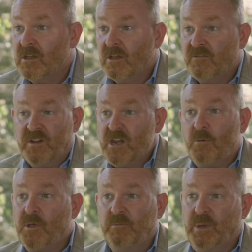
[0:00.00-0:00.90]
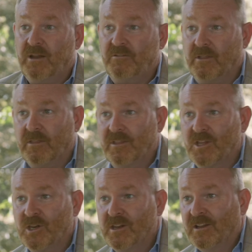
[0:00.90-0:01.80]
for no other benefit
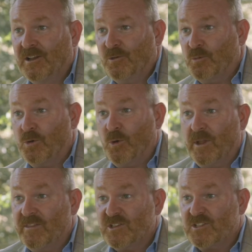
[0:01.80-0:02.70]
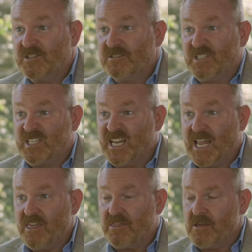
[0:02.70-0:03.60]
than we're all in this
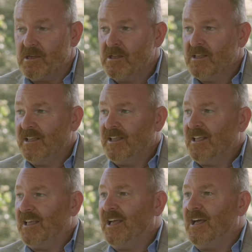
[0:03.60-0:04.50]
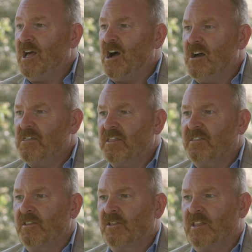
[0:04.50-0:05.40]
together, I think
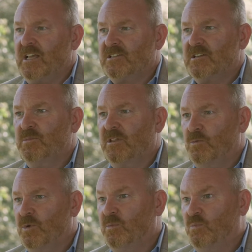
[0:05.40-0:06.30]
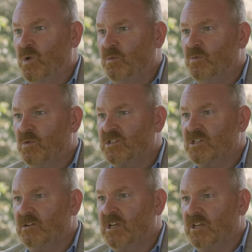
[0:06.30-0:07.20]
that's something that we would want
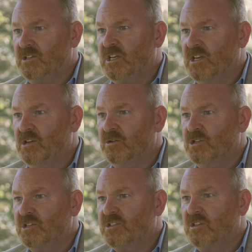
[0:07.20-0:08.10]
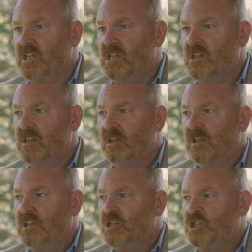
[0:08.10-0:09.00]
to continue, just the
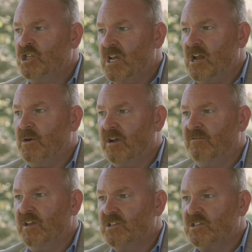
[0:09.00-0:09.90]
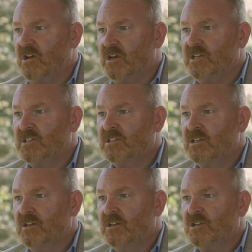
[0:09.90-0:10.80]
sharing of insights
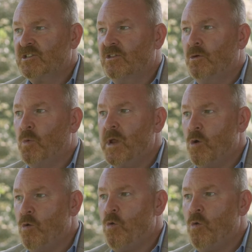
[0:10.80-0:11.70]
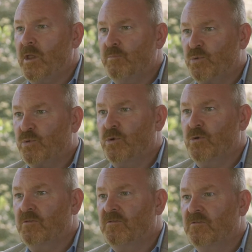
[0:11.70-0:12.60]
so that we all
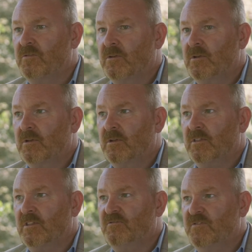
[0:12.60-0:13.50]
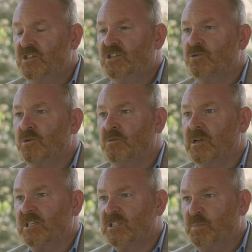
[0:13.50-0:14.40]
improve the visitor
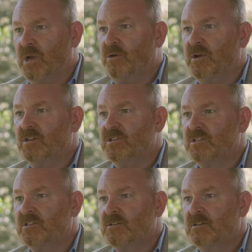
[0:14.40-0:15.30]
experience